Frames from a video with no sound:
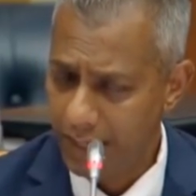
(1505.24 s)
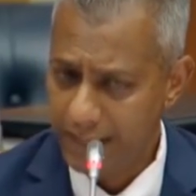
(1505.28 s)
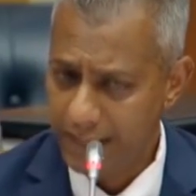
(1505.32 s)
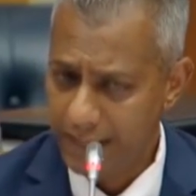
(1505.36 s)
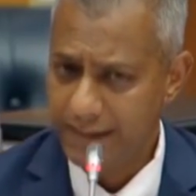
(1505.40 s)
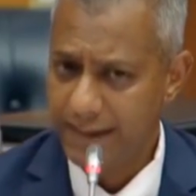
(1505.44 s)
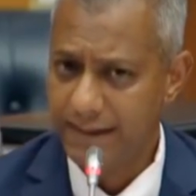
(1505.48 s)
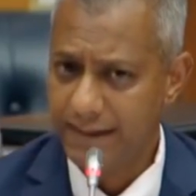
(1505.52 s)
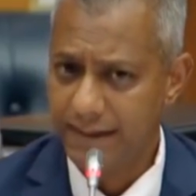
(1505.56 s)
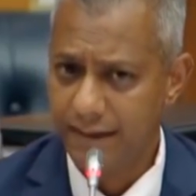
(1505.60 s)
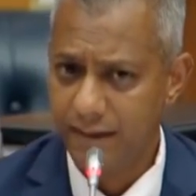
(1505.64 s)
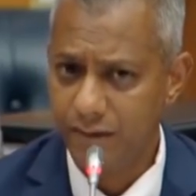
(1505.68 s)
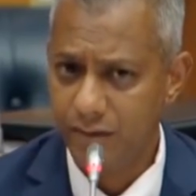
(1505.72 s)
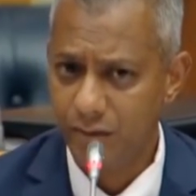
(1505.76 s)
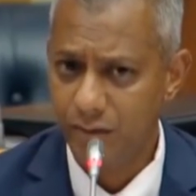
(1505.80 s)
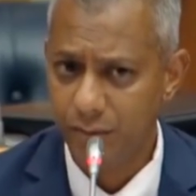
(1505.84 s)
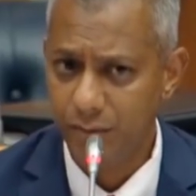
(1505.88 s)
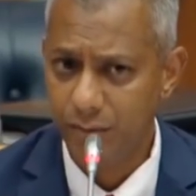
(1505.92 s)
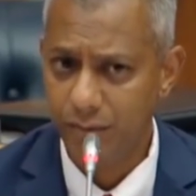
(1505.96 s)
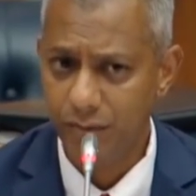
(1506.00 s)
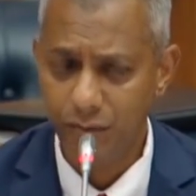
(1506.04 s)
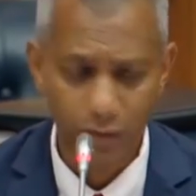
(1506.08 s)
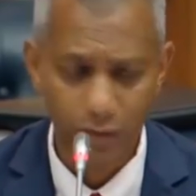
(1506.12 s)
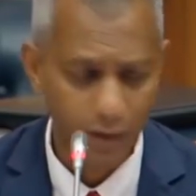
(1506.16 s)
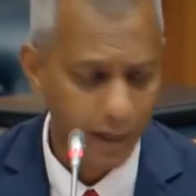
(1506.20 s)
as I said to
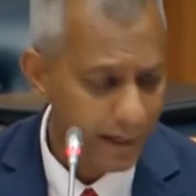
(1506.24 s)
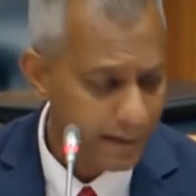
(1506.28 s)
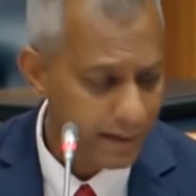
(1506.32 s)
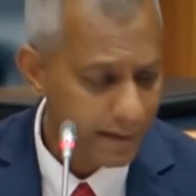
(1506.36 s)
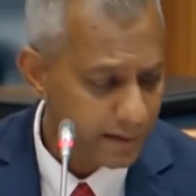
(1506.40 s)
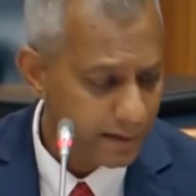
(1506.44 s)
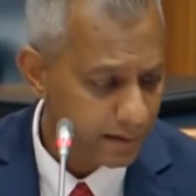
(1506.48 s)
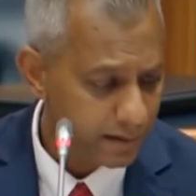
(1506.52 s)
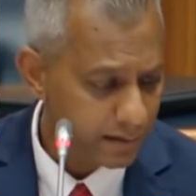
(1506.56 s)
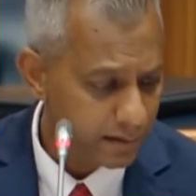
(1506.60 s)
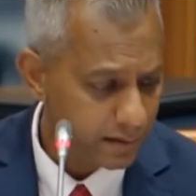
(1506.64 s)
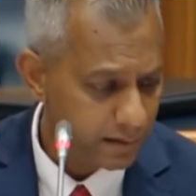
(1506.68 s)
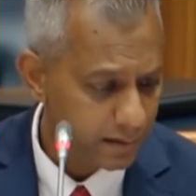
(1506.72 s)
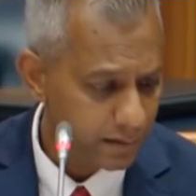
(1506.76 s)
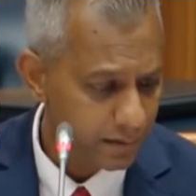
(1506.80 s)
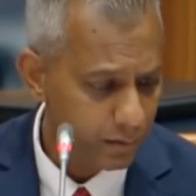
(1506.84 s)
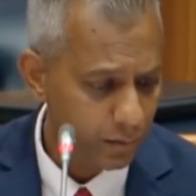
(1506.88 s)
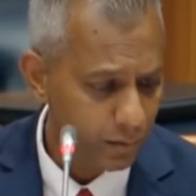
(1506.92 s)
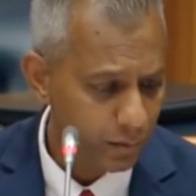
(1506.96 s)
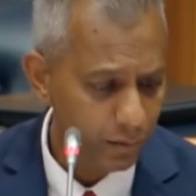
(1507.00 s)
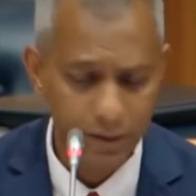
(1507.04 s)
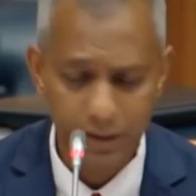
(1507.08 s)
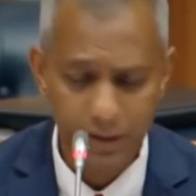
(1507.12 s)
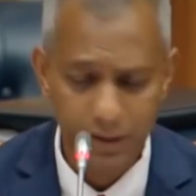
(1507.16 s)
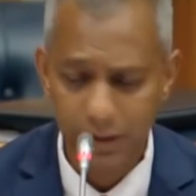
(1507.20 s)
you before, as it's
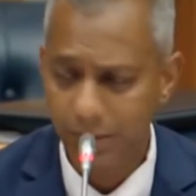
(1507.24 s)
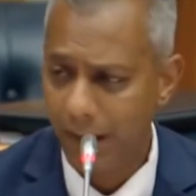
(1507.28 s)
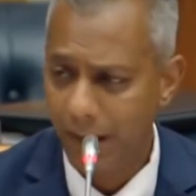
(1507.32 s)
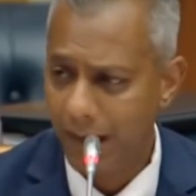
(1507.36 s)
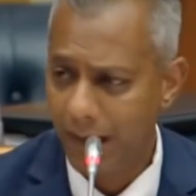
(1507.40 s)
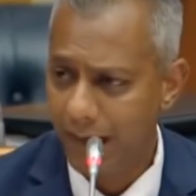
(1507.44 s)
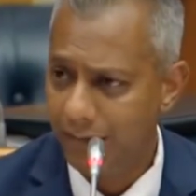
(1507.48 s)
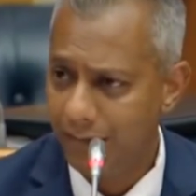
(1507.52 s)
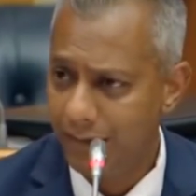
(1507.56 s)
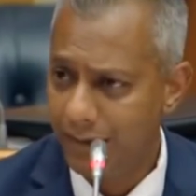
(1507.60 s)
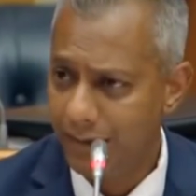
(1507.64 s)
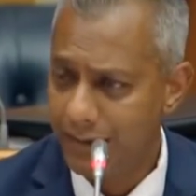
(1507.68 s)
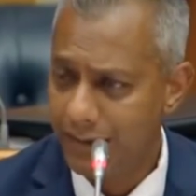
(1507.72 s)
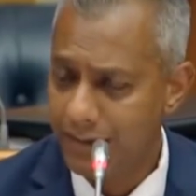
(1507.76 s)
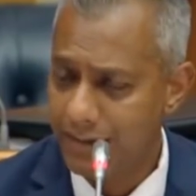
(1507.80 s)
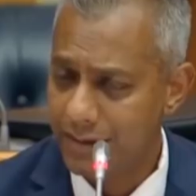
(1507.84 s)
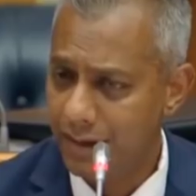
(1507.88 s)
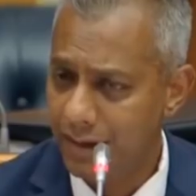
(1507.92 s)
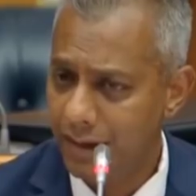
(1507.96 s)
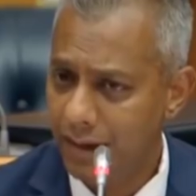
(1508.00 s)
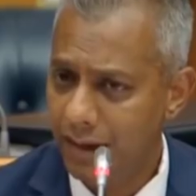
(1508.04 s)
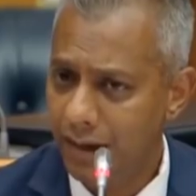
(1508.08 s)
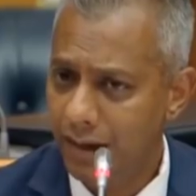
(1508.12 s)
quoted in my evidence,